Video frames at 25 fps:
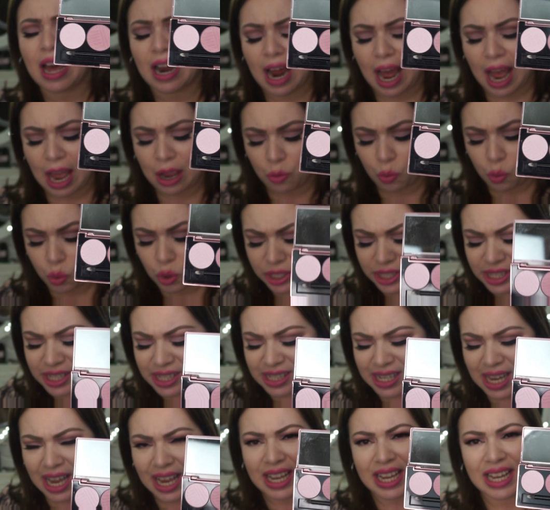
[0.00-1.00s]
that I would
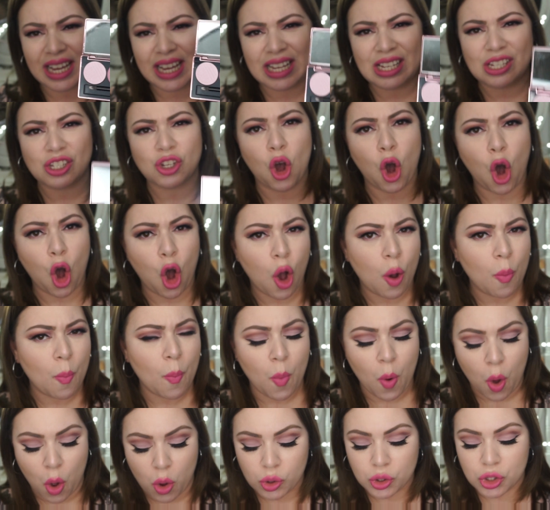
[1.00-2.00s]
say is
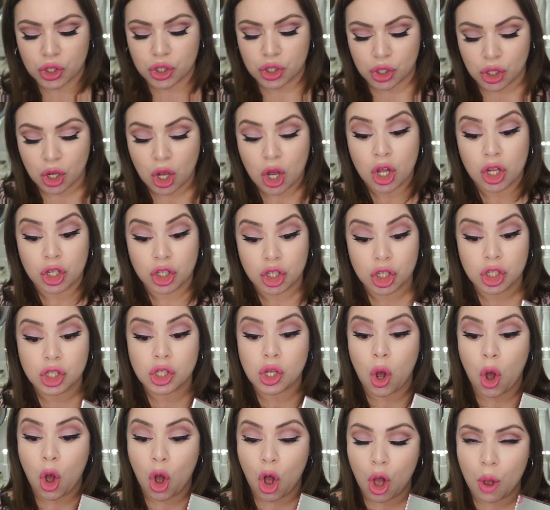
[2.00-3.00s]
almost
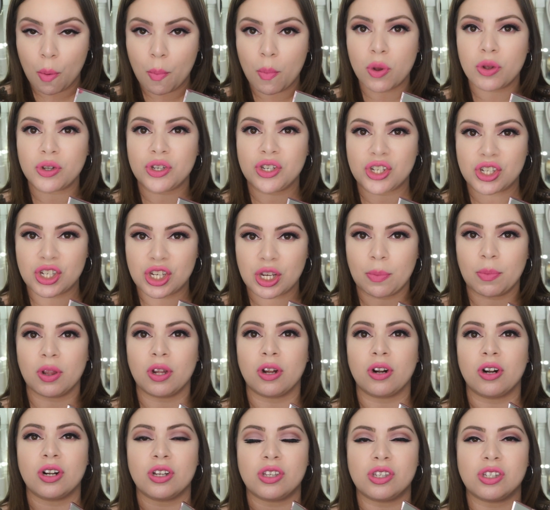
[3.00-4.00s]

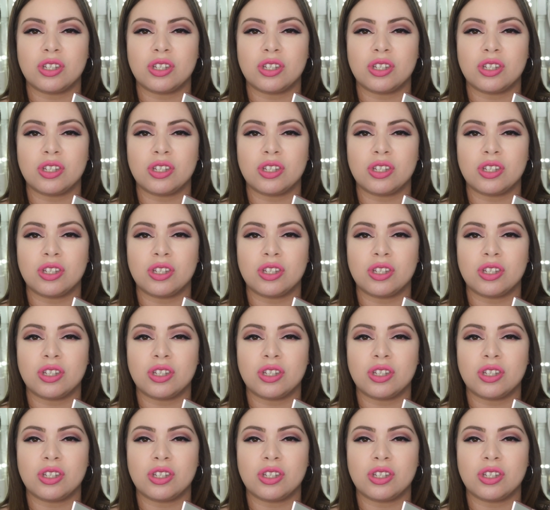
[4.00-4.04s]
similar.